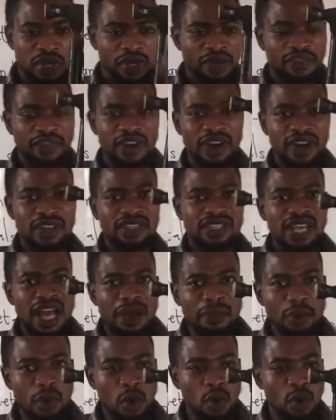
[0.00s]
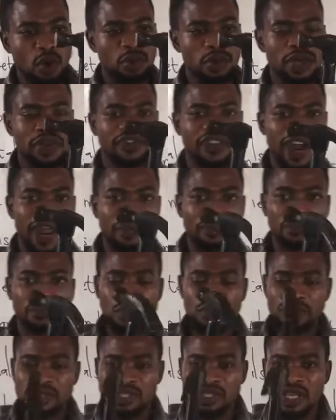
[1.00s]
For example, if I
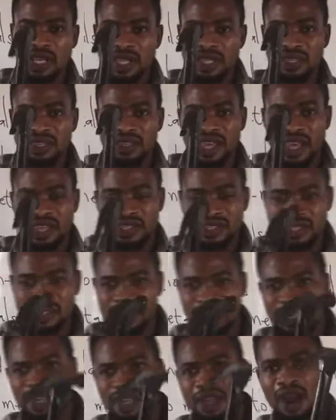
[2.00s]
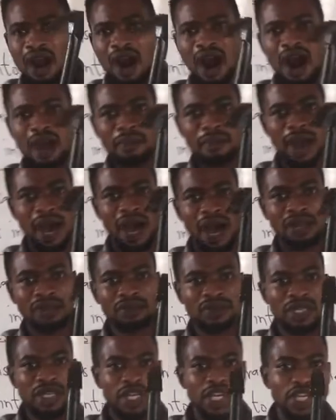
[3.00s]
put this
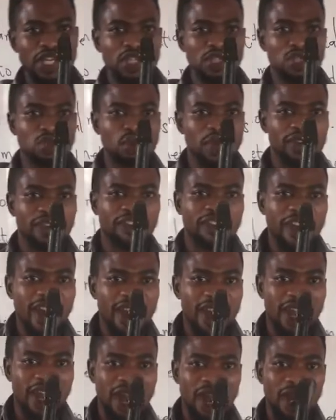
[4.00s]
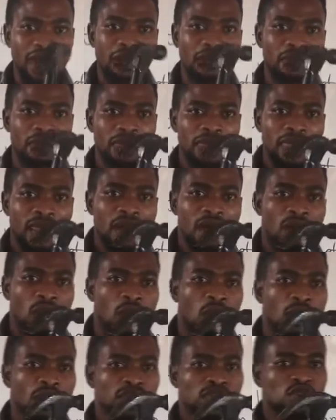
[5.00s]
hammer into a fire,
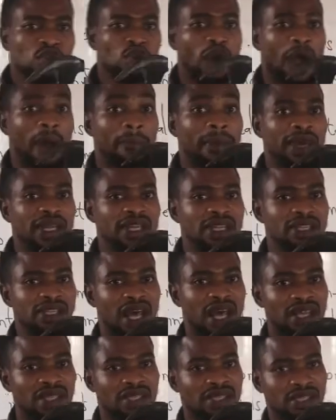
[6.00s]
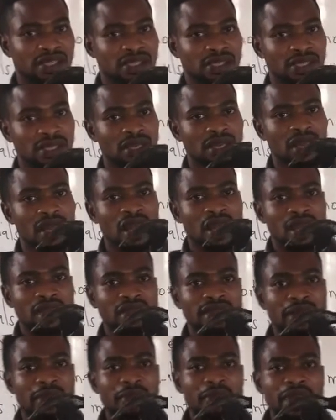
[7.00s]
what will happen is that
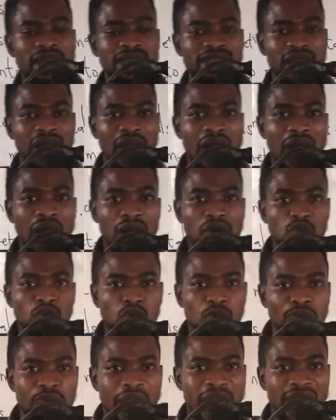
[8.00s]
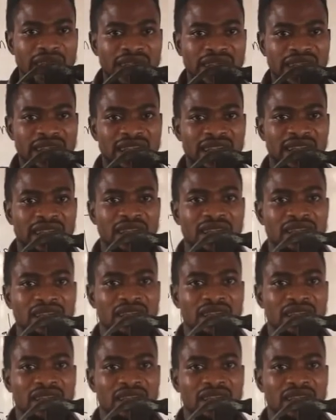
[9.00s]
the metal will burn